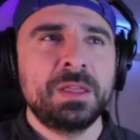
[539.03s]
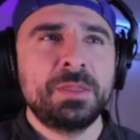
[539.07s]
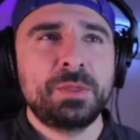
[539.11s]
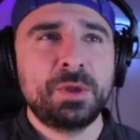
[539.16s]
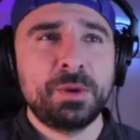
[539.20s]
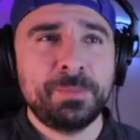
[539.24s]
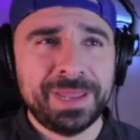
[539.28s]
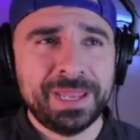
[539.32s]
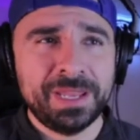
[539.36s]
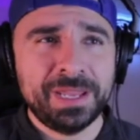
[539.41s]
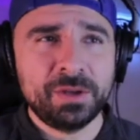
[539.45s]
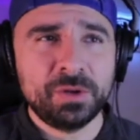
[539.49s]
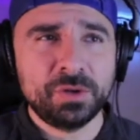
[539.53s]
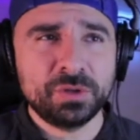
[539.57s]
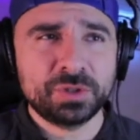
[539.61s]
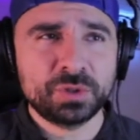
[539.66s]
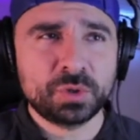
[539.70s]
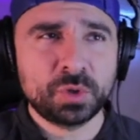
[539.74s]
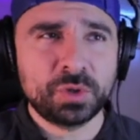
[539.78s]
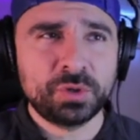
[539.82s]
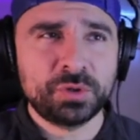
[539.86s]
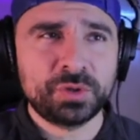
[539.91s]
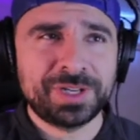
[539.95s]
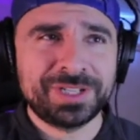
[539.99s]
Their main goal
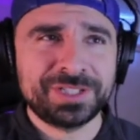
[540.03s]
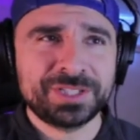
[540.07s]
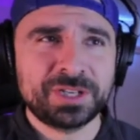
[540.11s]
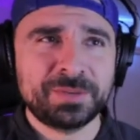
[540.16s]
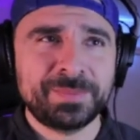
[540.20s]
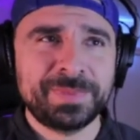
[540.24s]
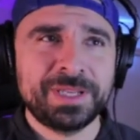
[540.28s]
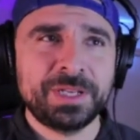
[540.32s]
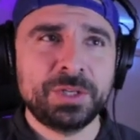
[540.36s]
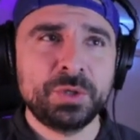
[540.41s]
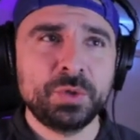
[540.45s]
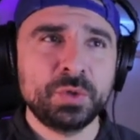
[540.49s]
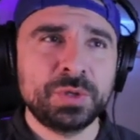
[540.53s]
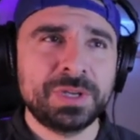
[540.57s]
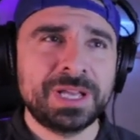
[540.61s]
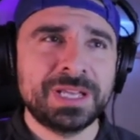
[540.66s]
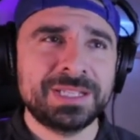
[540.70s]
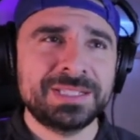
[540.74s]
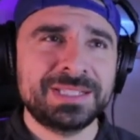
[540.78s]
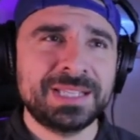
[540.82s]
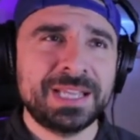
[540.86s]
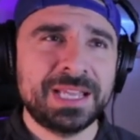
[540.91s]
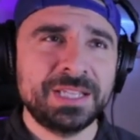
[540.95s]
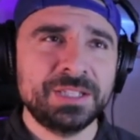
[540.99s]
scoring threats are going to be Luke
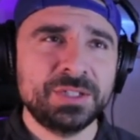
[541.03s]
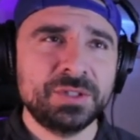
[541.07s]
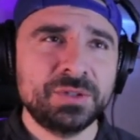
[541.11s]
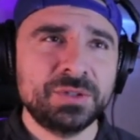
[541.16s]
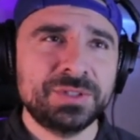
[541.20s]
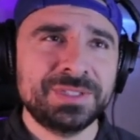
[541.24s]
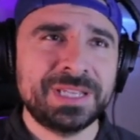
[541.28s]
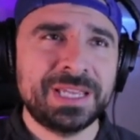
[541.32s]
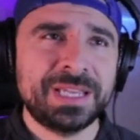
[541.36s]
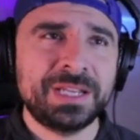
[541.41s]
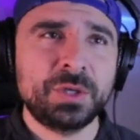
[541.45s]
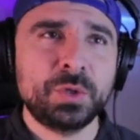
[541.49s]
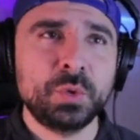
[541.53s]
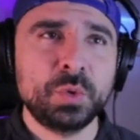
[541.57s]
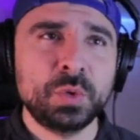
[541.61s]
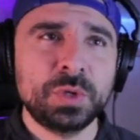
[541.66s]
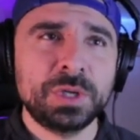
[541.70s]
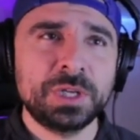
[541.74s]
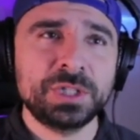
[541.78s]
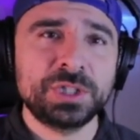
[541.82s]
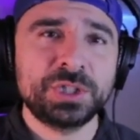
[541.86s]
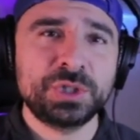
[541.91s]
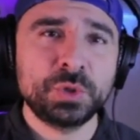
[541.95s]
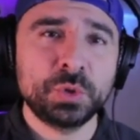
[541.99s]
Castaños and
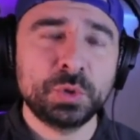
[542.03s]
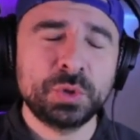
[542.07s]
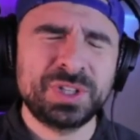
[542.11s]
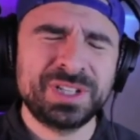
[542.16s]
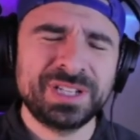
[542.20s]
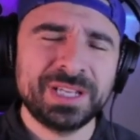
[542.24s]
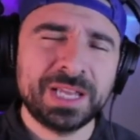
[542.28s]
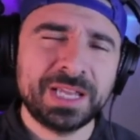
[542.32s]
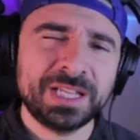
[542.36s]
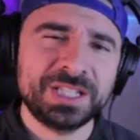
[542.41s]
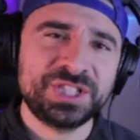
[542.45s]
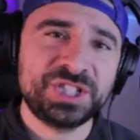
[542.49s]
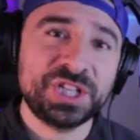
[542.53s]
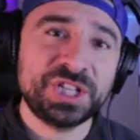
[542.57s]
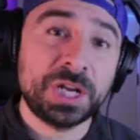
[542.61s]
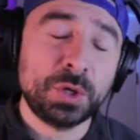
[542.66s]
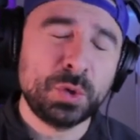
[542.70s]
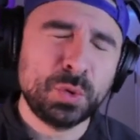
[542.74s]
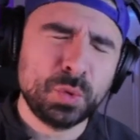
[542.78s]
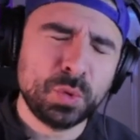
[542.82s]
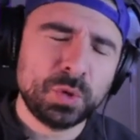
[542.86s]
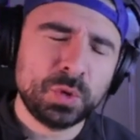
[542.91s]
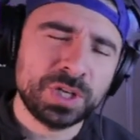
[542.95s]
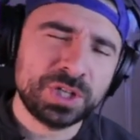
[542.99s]
Luca Schuler. Yeah,
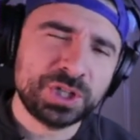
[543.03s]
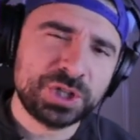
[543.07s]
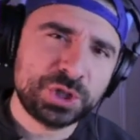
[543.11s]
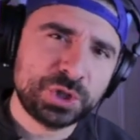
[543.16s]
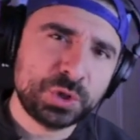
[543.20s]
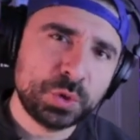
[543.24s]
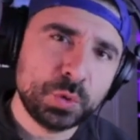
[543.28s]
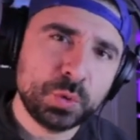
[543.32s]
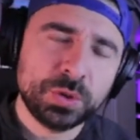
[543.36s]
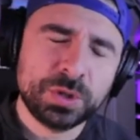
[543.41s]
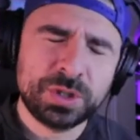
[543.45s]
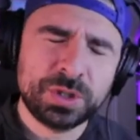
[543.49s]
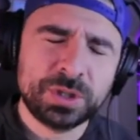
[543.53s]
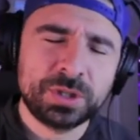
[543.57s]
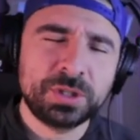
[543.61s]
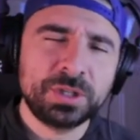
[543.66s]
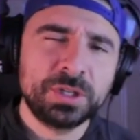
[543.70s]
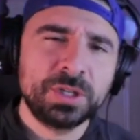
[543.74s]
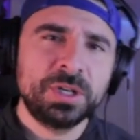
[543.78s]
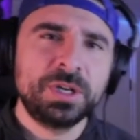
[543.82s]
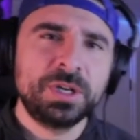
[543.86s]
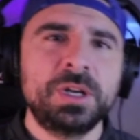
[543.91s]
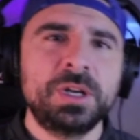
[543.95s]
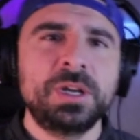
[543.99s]
Gianluca Schuler,
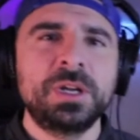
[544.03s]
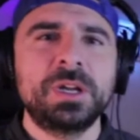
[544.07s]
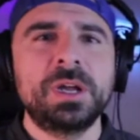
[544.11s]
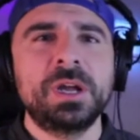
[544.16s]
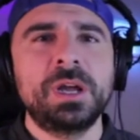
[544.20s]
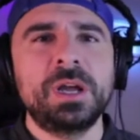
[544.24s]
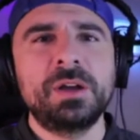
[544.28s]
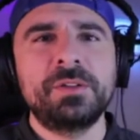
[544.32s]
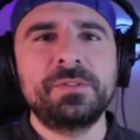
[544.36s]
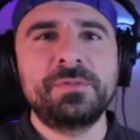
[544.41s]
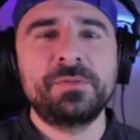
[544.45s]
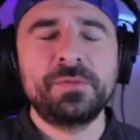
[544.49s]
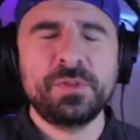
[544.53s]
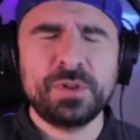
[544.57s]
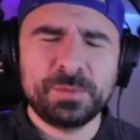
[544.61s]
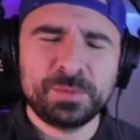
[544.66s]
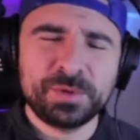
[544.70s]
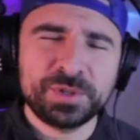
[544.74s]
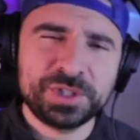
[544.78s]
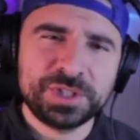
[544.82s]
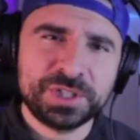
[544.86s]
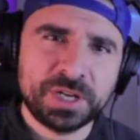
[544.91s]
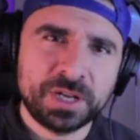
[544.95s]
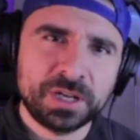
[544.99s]

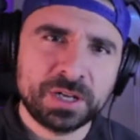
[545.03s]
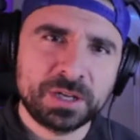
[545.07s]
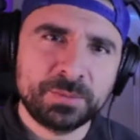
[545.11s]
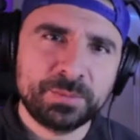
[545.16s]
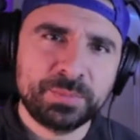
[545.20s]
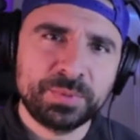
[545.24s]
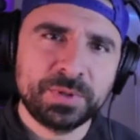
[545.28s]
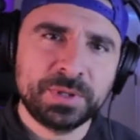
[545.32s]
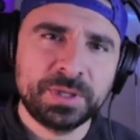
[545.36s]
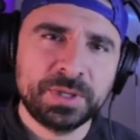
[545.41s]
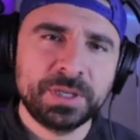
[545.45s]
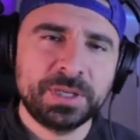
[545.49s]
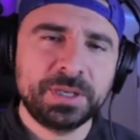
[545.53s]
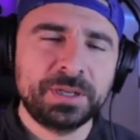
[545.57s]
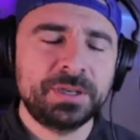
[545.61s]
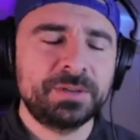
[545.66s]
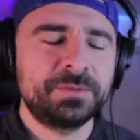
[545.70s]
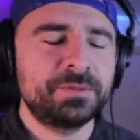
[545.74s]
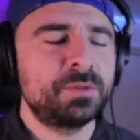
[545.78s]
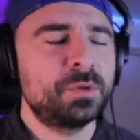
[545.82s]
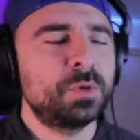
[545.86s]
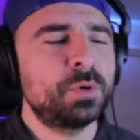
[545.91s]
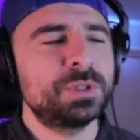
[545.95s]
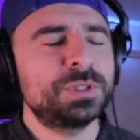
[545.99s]
former Schalke player,
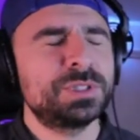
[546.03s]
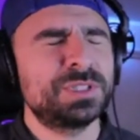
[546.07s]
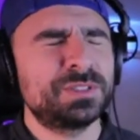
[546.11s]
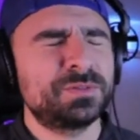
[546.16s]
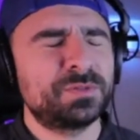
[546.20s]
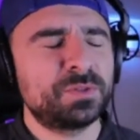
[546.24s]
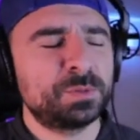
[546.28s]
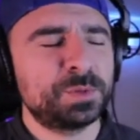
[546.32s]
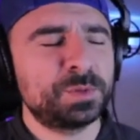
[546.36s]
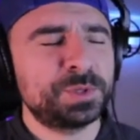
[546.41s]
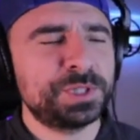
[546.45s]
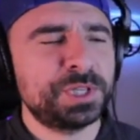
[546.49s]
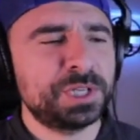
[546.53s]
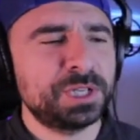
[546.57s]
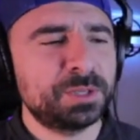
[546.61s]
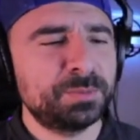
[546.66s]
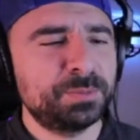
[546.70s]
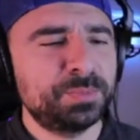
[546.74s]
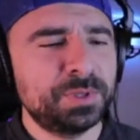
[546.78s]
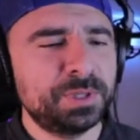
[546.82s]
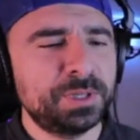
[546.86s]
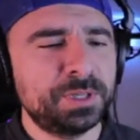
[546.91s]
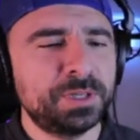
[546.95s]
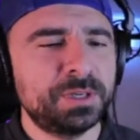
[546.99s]
of course, is a former
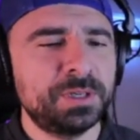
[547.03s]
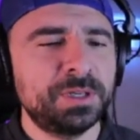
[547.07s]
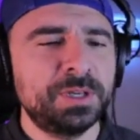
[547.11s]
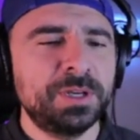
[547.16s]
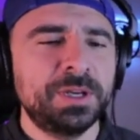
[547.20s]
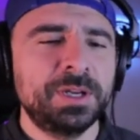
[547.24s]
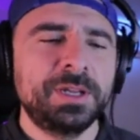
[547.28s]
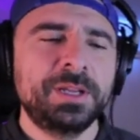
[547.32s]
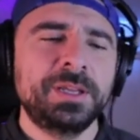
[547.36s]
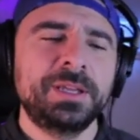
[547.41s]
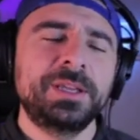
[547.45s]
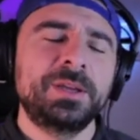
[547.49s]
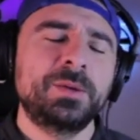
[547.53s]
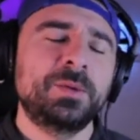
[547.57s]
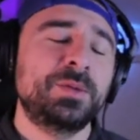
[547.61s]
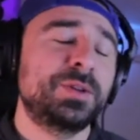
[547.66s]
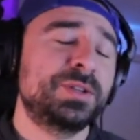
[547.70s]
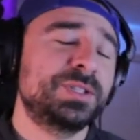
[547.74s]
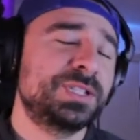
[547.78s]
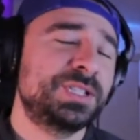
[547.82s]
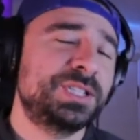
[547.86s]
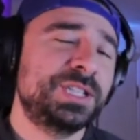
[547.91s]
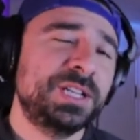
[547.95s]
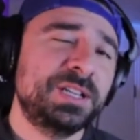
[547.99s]
Schalke player.
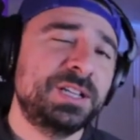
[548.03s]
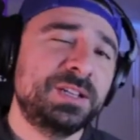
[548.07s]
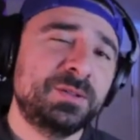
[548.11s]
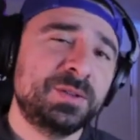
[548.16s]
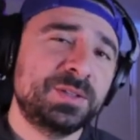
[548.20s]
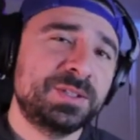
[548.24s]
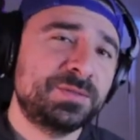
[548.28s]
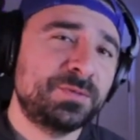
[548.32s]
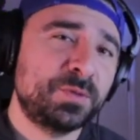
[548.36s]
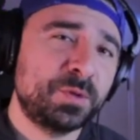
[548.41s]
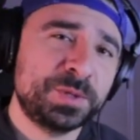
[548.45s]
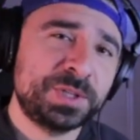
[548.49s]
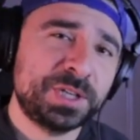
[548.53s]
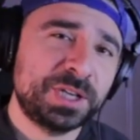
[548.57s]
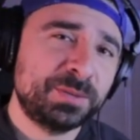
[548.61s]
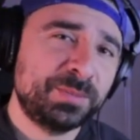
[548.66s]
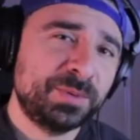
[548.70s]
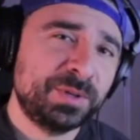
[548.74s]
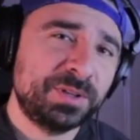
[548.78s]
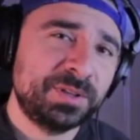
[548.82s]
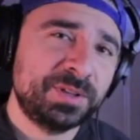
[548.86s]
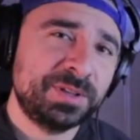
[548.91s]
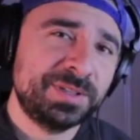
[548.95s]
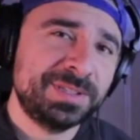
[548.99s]
There's a chance, when there's a former
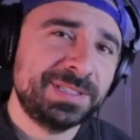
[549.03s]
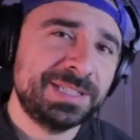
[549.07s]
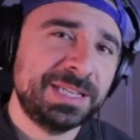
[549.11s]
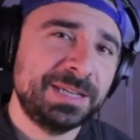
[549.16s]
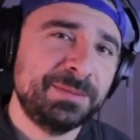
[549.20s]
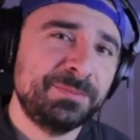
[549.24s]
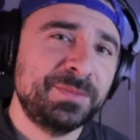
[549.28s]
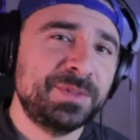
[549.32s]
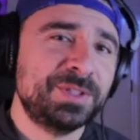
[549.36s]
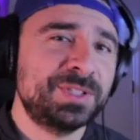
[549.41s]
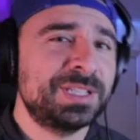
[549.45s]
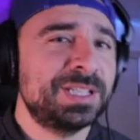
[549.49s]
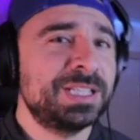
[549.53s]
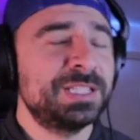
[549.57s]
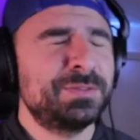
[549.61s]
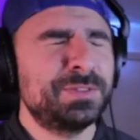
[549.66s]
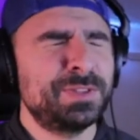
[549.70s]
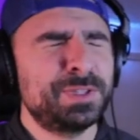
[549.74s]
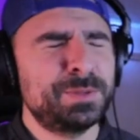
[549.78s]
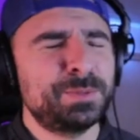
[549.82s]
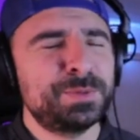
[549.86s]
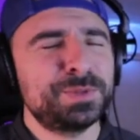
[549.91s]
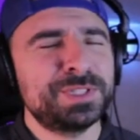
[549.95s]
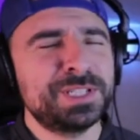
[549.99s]
Schalke player on the team, there's at least
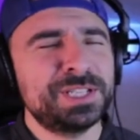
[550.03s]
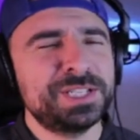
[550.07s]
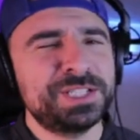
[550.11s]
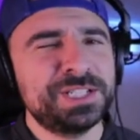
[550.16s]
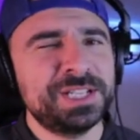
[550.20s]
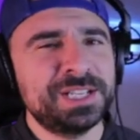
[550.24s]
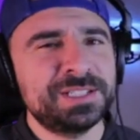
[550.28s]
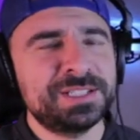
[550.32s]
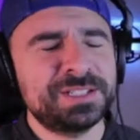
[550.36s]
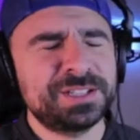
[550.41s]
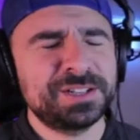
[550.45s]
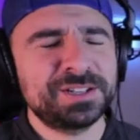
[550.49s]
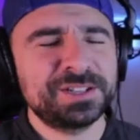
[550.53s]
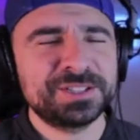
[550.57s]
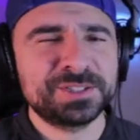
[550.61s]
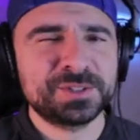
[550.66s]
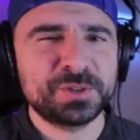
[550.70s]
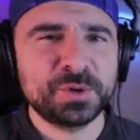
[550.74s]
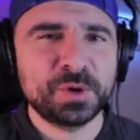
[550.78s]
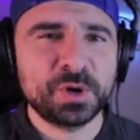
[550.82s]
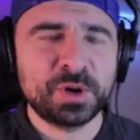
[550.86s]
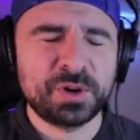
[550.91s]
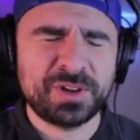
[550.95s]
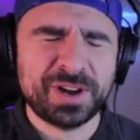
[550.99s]
50% chance they're going to
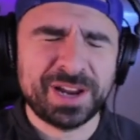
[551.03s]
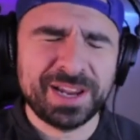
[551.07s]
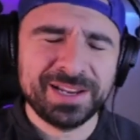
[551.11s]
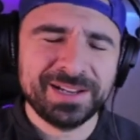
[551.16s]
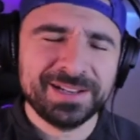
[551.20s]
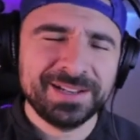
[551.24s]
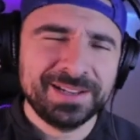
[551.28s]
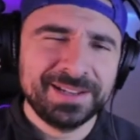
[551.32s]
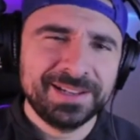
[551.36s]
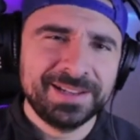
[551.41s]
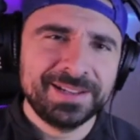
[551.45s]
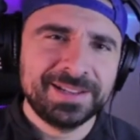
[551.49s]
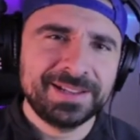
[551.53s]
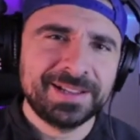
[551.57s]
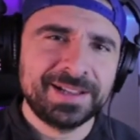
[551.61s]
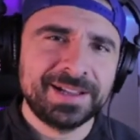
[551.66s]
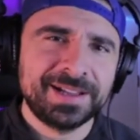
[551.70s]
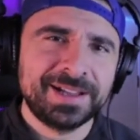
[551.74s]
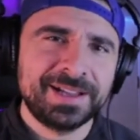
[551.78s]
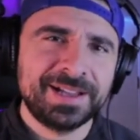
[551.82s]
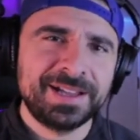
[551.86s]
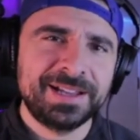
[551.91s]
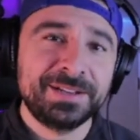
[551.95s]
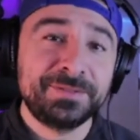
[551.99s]
score, right?
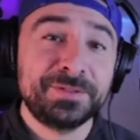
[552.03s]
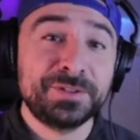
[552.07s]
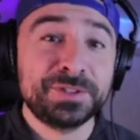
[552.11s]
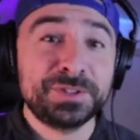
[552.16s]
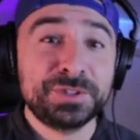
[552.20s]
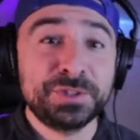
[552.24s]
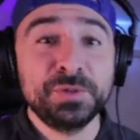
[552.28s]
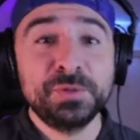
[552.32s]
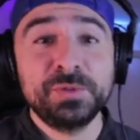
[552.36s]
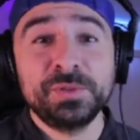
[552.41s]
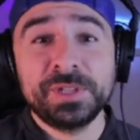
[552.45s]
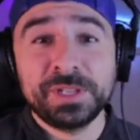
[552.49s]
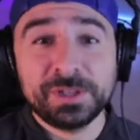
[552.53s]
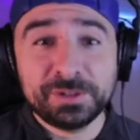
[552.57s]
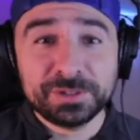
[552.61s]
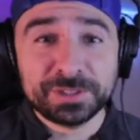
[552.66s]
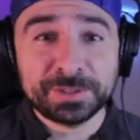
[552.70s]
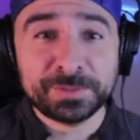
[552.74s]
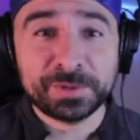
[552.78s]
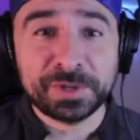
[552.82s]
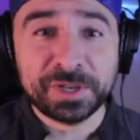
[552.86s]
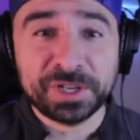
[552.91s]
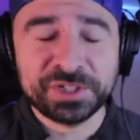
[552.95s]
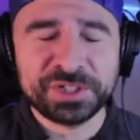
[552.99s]
And if there's two, it
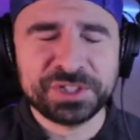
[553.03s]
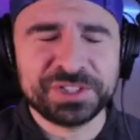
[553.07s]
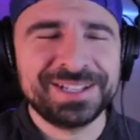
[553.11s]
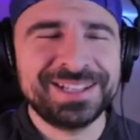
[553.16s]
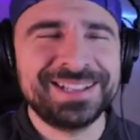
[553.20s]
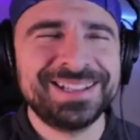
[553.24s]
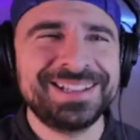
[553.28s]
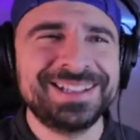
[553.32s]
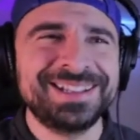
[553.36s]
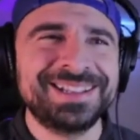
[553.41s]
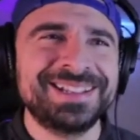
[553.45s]
goes up to 100.